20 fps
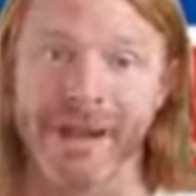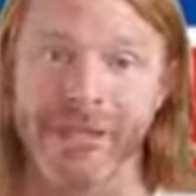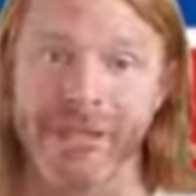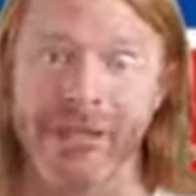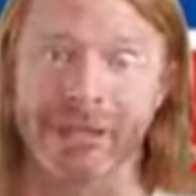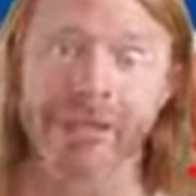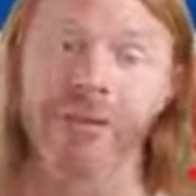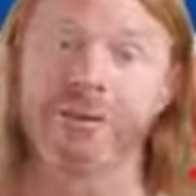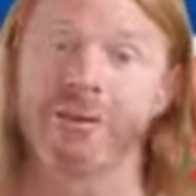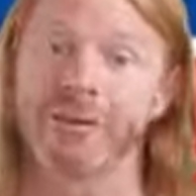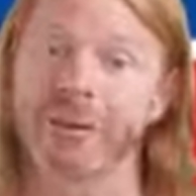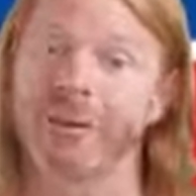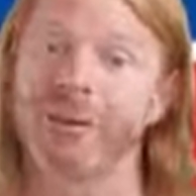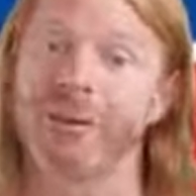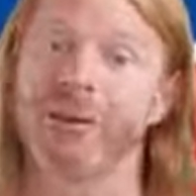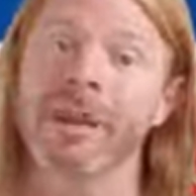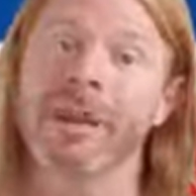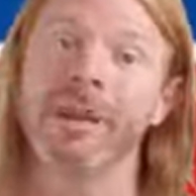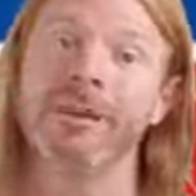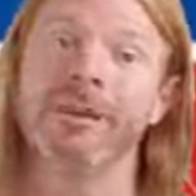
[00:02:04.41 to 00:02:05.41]
But just know
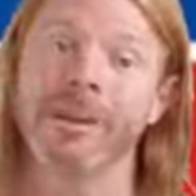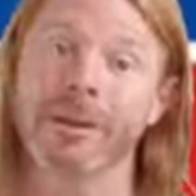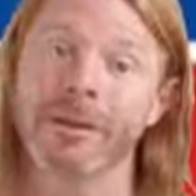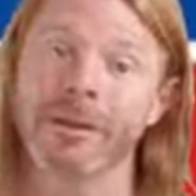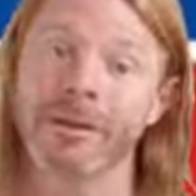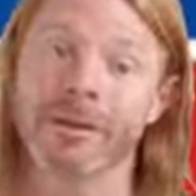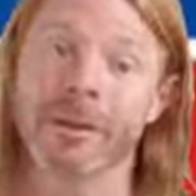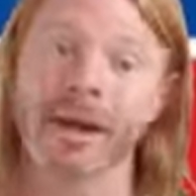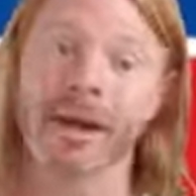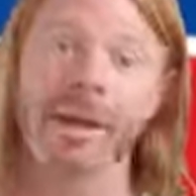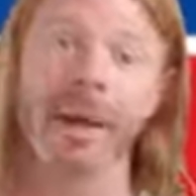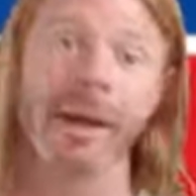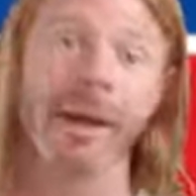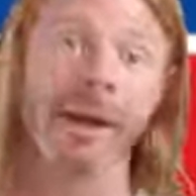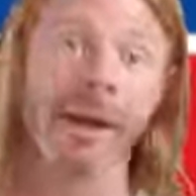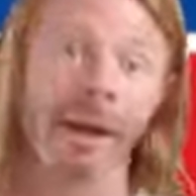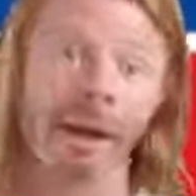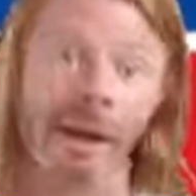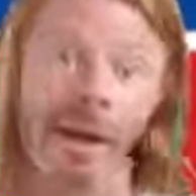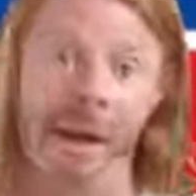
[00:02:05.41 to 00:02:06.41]
you can eventually come out
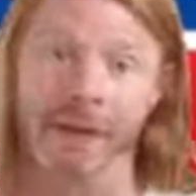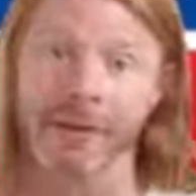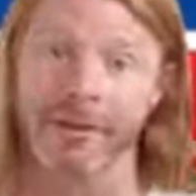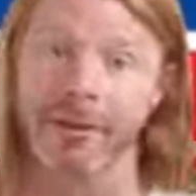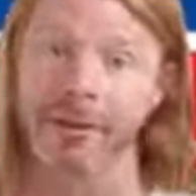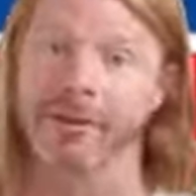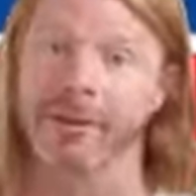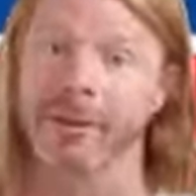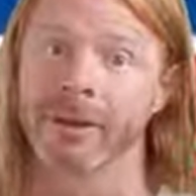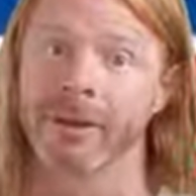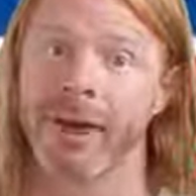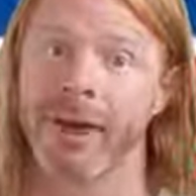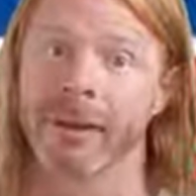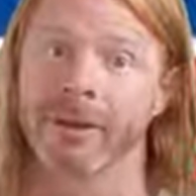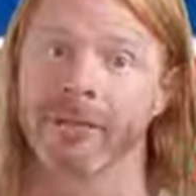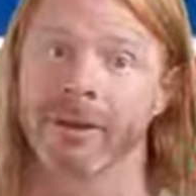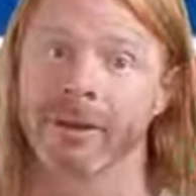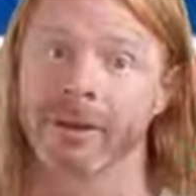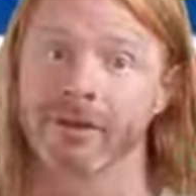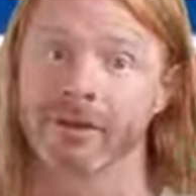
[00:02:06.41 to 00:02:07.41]
of the coffin of your
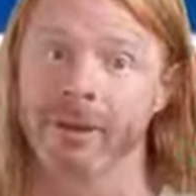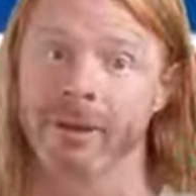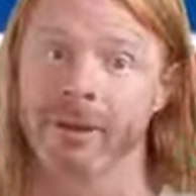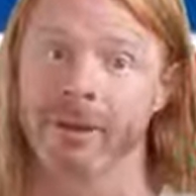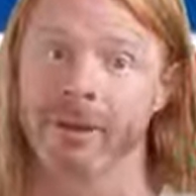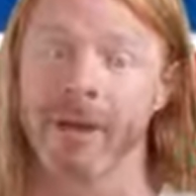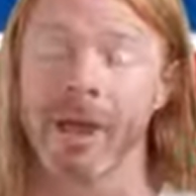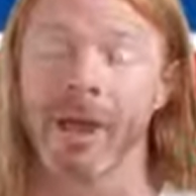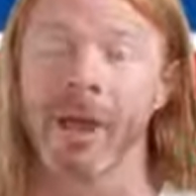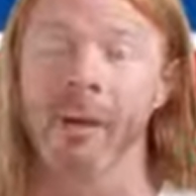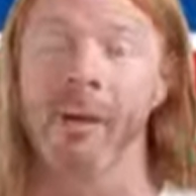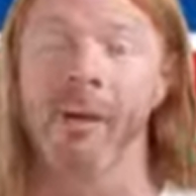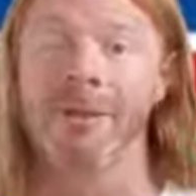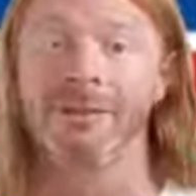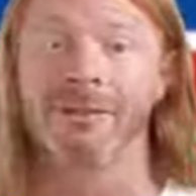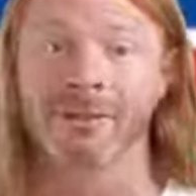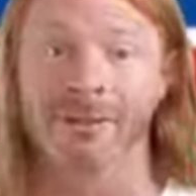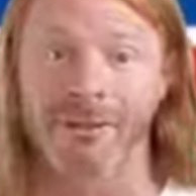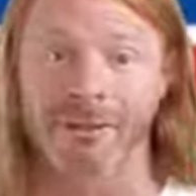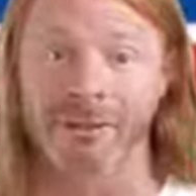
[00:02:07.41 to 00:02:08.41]
comfort zone
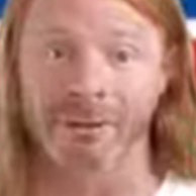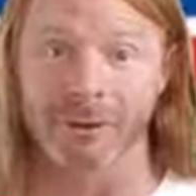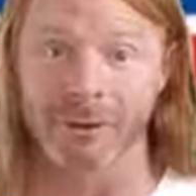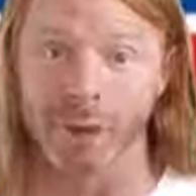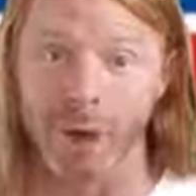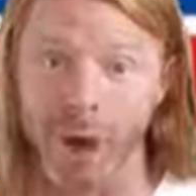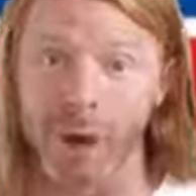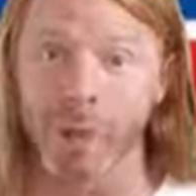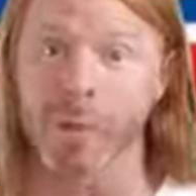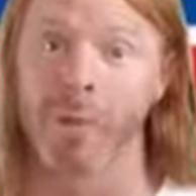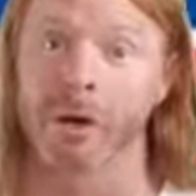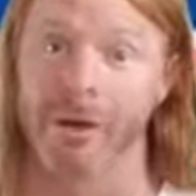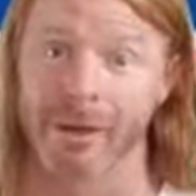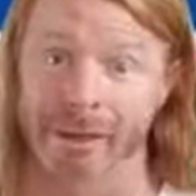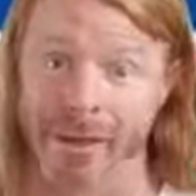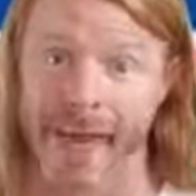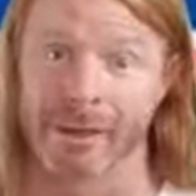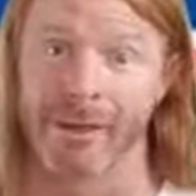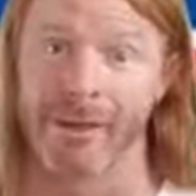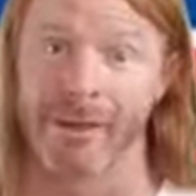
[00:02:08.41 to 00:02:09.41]
once there's no more
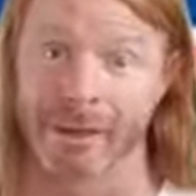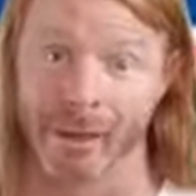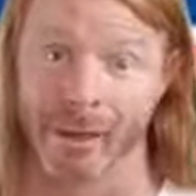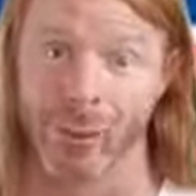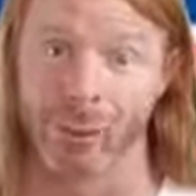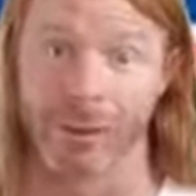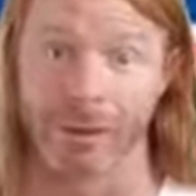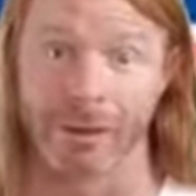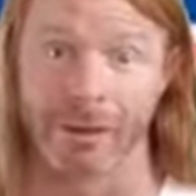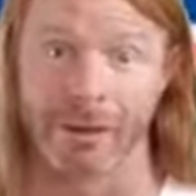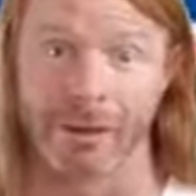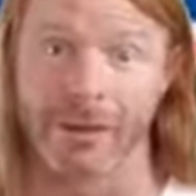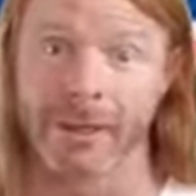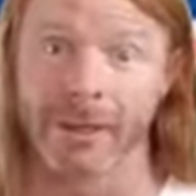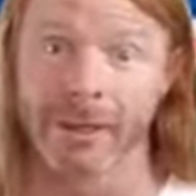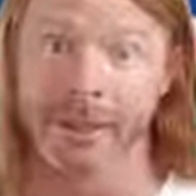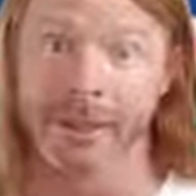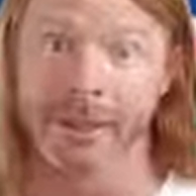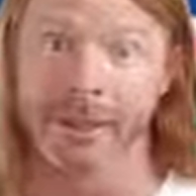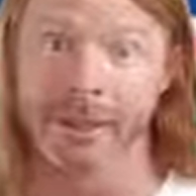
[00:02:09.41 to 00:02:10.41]
death in the world.
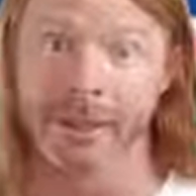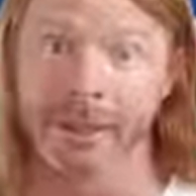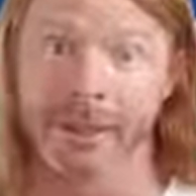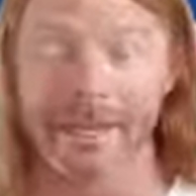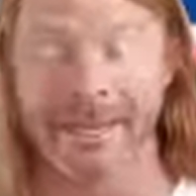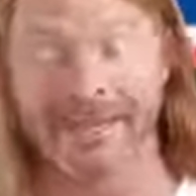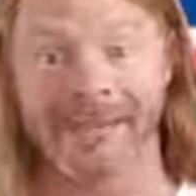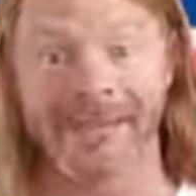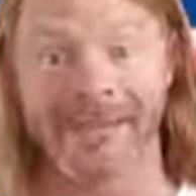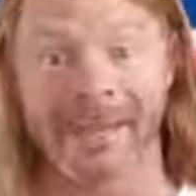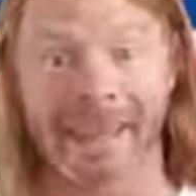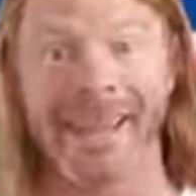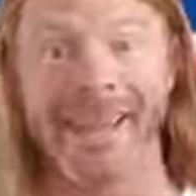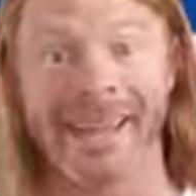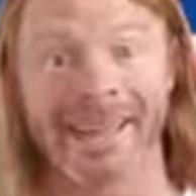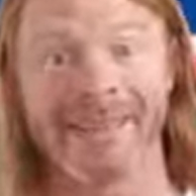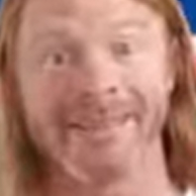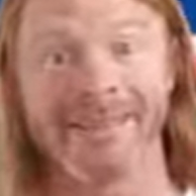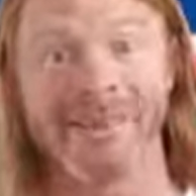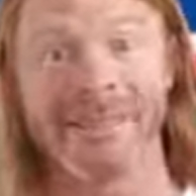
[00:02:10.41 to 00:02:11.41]
Because then
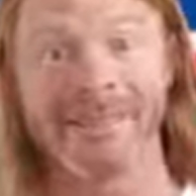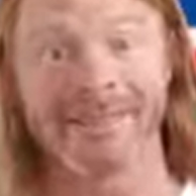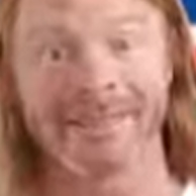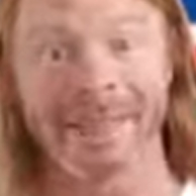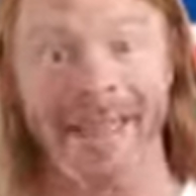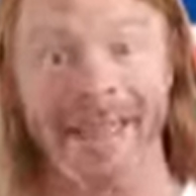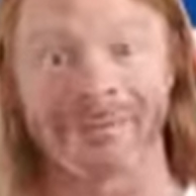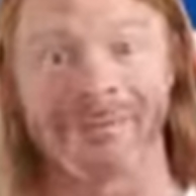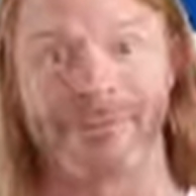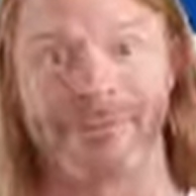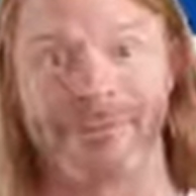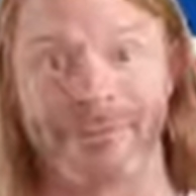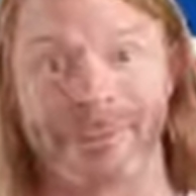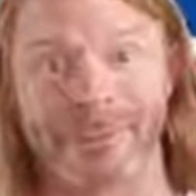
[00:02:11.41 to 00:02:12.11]
it'll be safe.